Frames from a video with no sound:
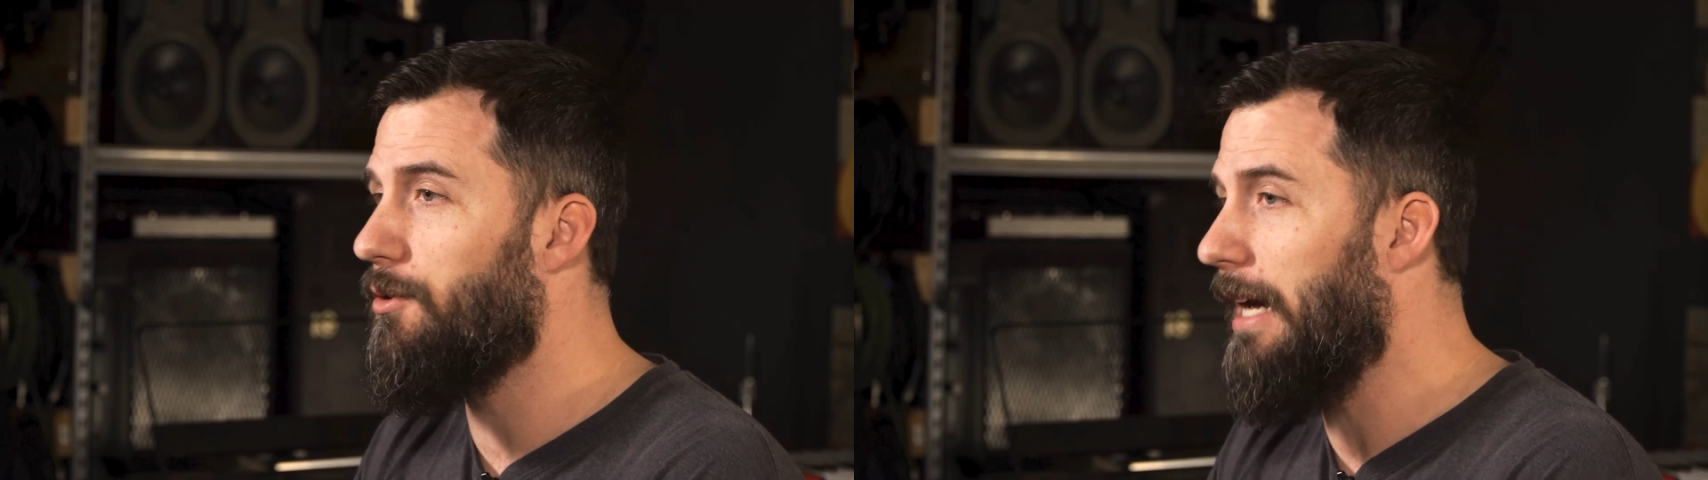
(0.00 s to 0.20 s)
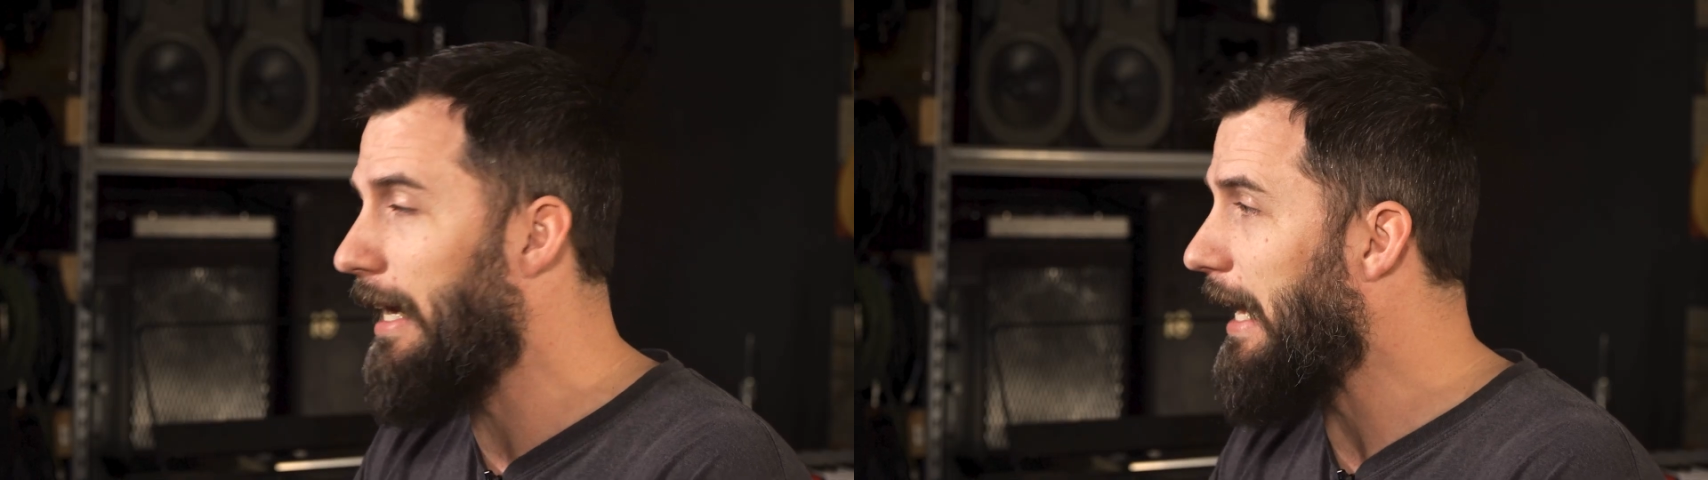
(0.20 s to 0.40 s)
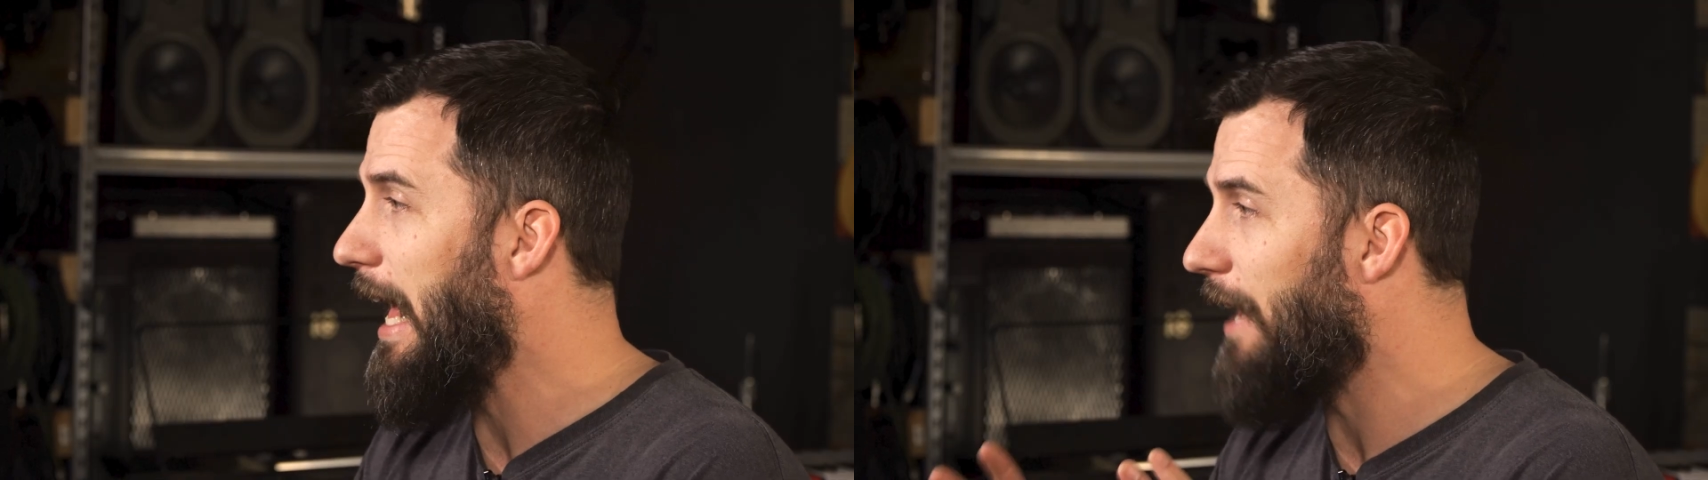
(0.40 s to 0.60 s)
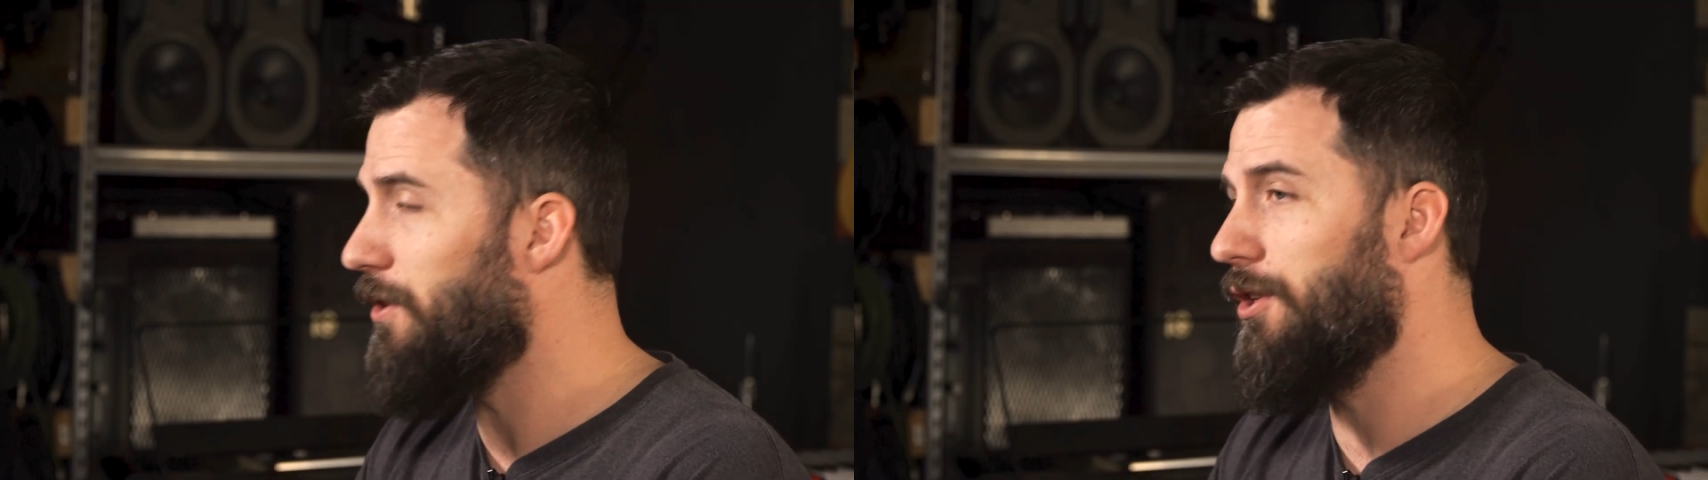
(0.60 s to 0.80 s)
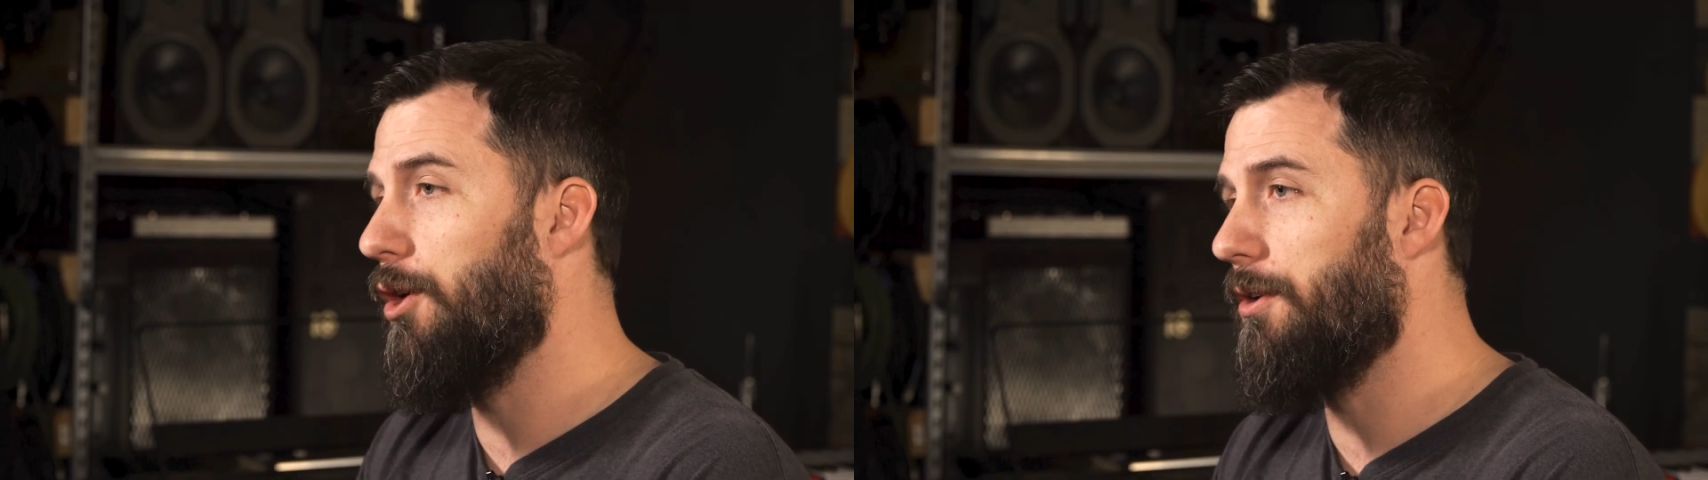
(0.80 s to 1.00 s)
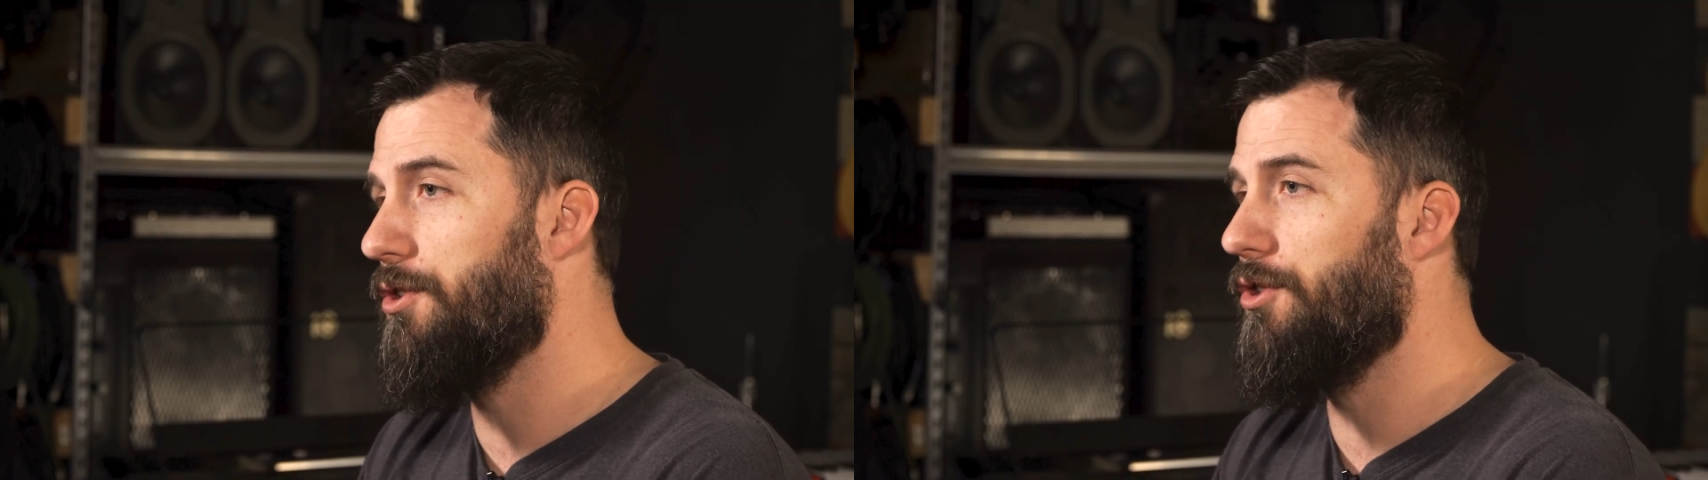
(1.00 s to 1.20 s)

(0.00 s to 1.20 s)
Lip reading: You kind of have to know what